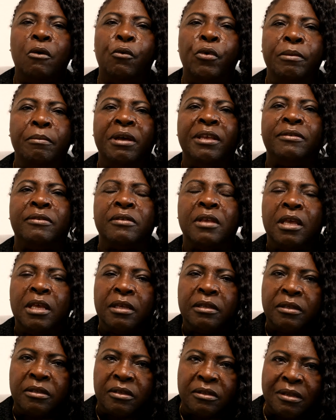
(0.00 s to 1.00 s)
We must
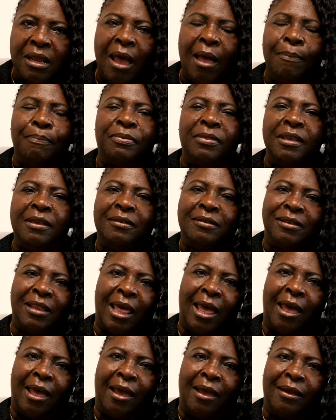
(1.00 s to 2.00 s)
stop these
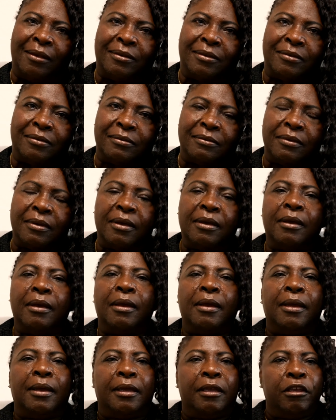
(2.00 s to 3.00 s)
lies.
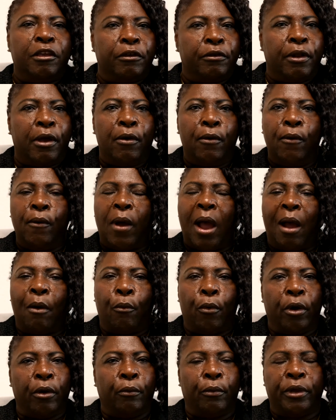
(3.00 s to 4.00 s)
You know, I
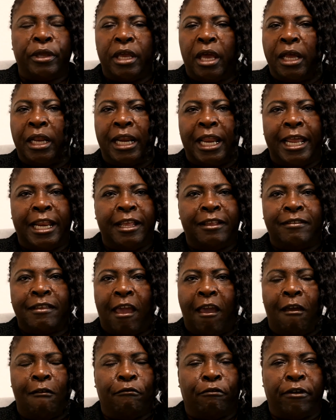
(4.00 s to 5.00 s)
work with young ladies
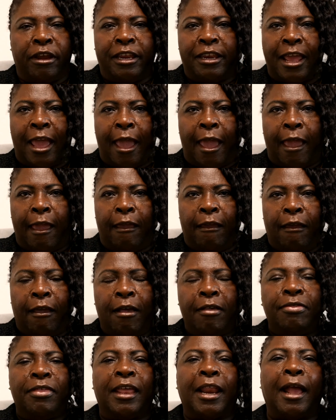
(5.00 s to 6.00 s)
every day
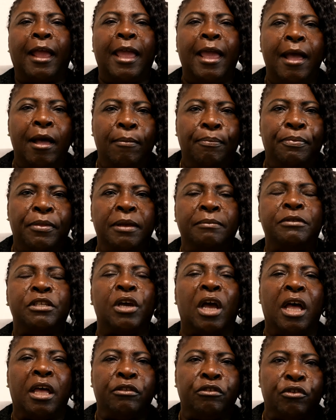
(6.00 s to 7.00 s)
that I help them
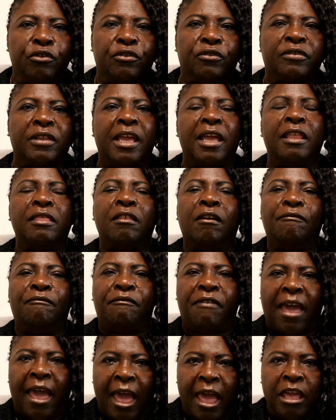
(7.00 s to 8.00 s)
to understand the
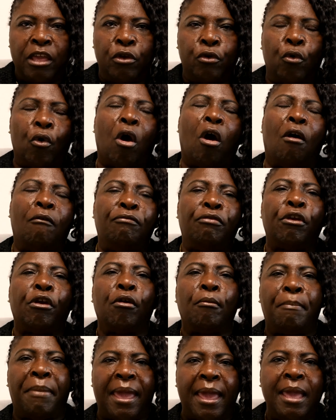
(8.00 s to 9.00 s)
value of
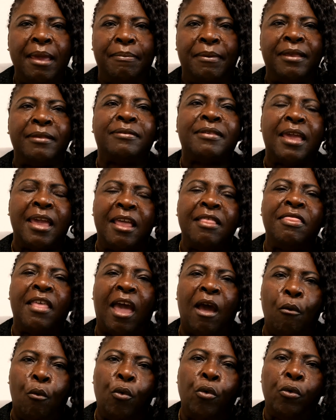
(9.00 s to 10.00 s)
their babies in
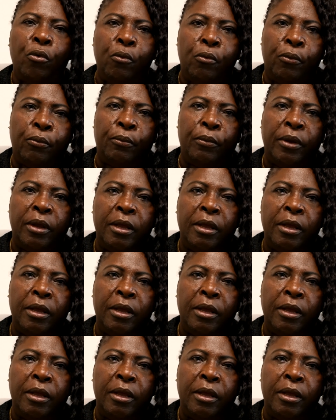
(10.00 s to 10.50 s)
that womb,